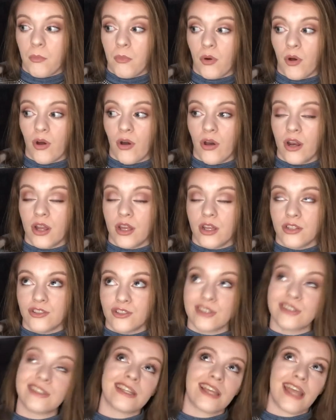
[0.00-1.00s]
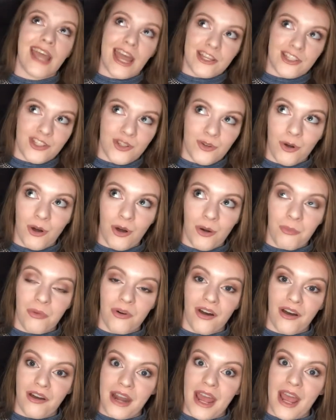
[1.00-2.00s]
But just to catch you
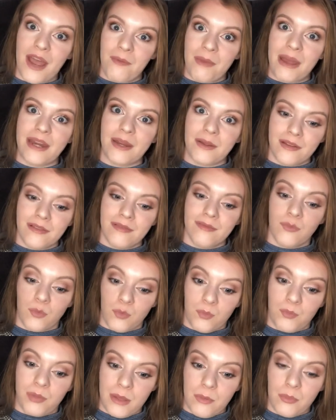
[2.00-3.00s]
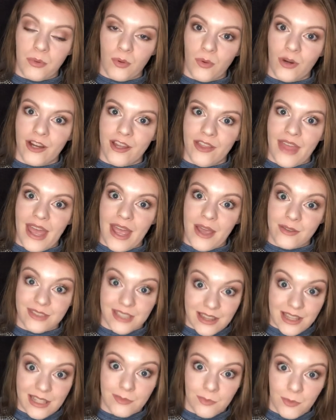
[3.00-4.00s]
up on how many people were in the
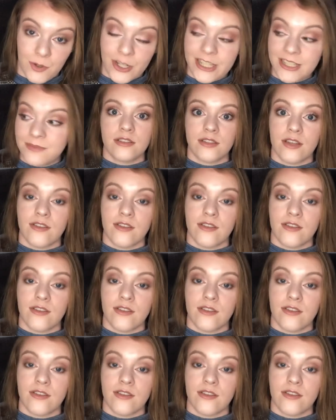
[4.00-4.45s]
house at this point,